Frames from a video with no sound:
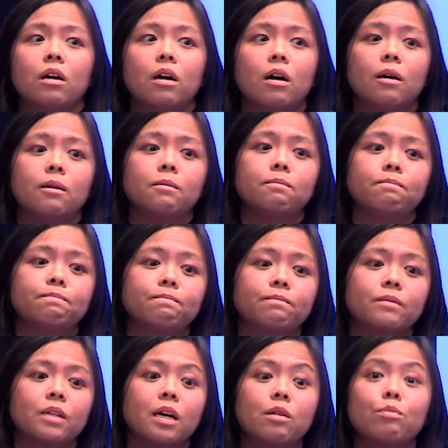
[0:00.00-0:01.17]
um,
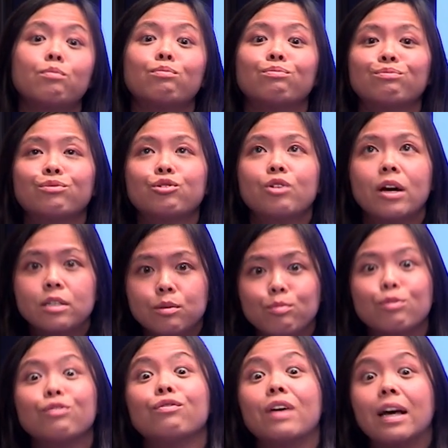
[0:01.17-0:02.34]
kind of try to
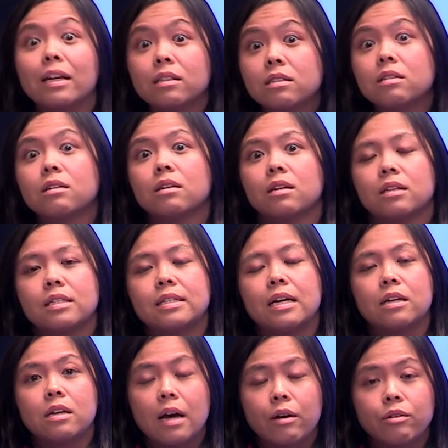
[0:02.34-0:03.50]
prevent the
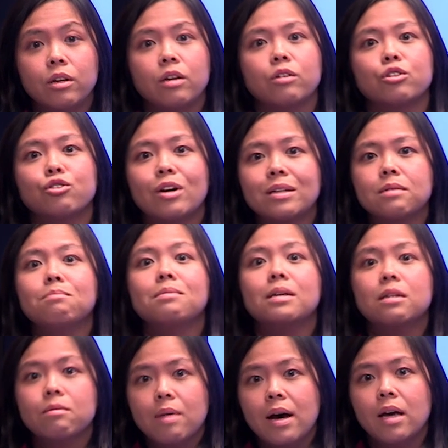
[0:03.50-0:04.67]
sundowning or try to
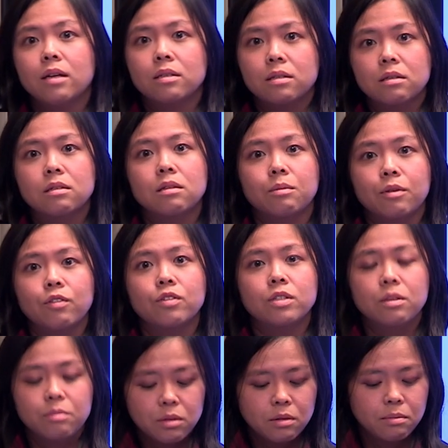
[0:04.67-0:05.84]
minimize some of those
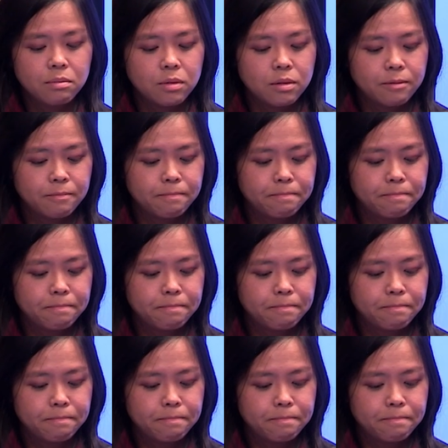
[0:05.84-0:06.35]
symptoms.